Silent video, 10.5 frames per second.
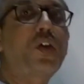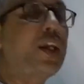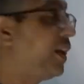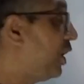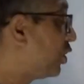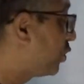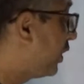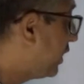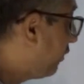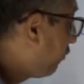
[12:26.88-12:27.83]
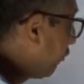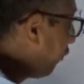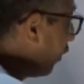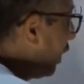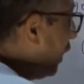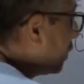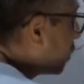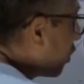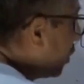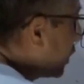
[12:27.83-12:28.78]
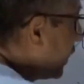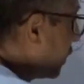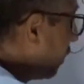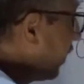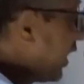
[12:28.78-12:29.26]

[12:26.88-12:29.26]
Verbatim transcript: Okay, so there is a very strong sense